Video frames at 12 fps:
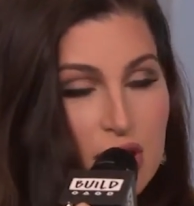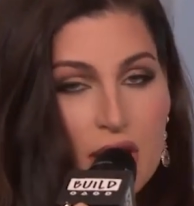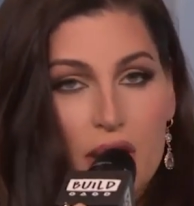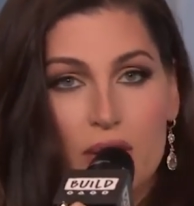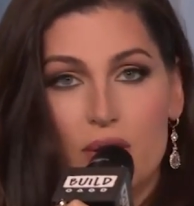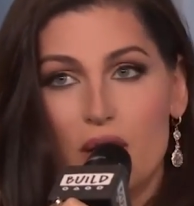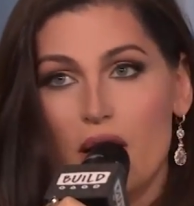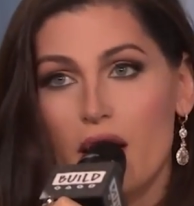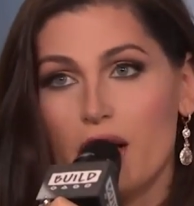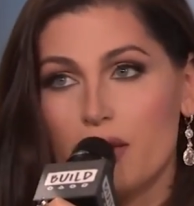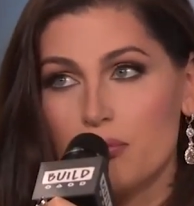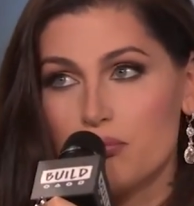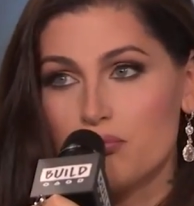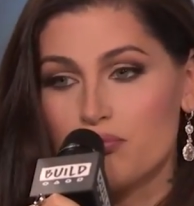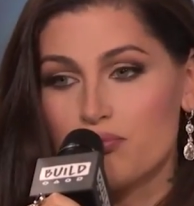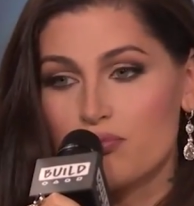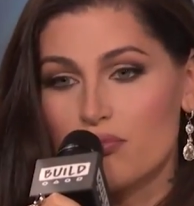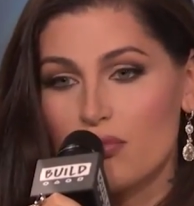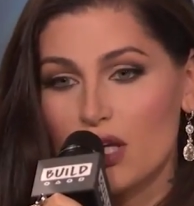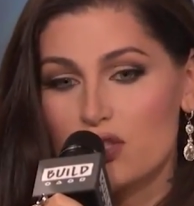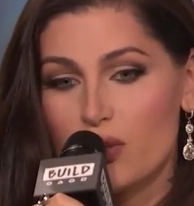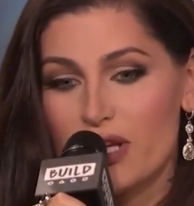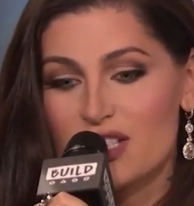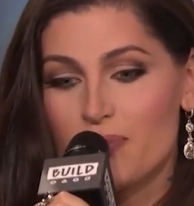So um,
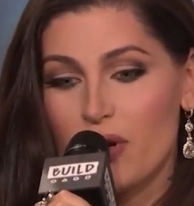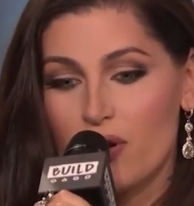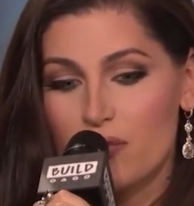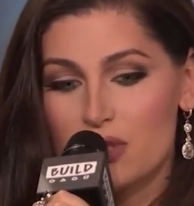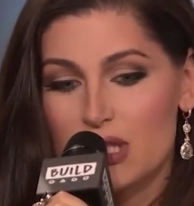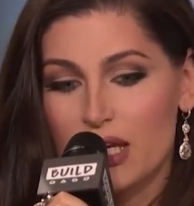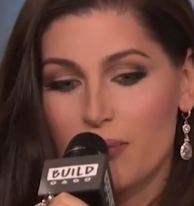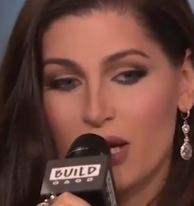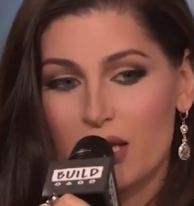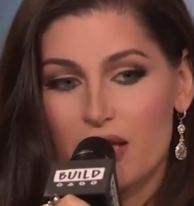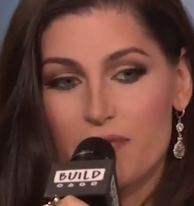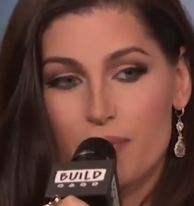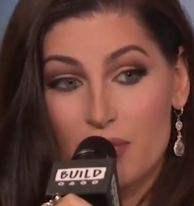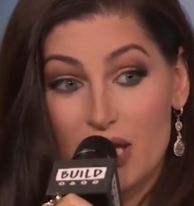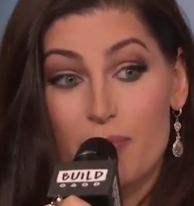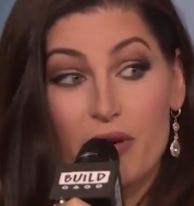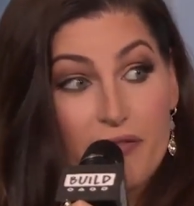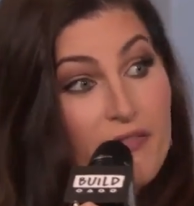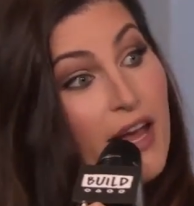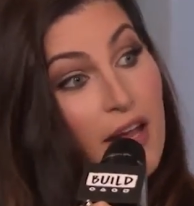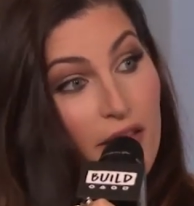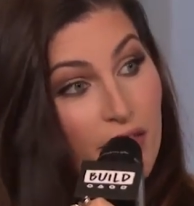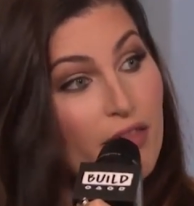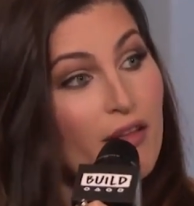transparent was like my leap, leap of
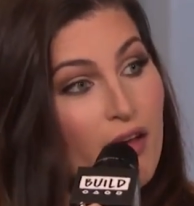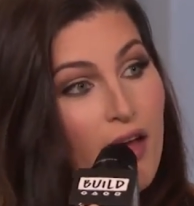faith.